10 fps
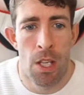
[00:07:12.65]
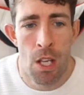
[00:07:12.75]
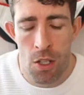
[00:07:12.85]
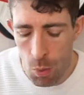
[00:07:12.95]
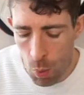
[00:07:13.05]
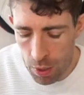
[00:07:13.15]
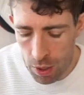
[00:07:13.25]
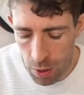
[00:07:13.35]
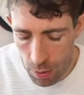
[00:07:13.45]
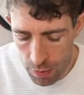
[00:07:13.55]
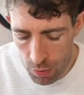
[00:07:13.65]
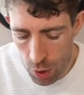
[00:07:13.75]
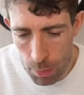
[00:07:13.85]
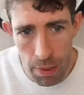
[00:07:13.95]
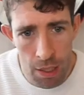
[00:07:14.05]
So what we're going to do at the
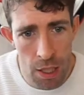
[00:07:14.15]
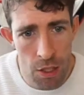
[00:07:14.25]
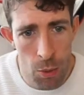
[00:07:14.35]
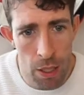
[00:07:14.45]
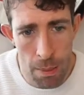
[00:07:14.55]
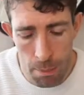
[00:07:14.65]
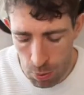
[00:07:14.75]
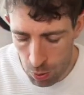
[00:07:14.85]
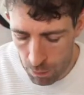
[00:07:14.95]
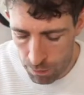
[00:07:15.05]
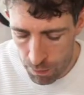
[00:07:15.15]
top here is do an import.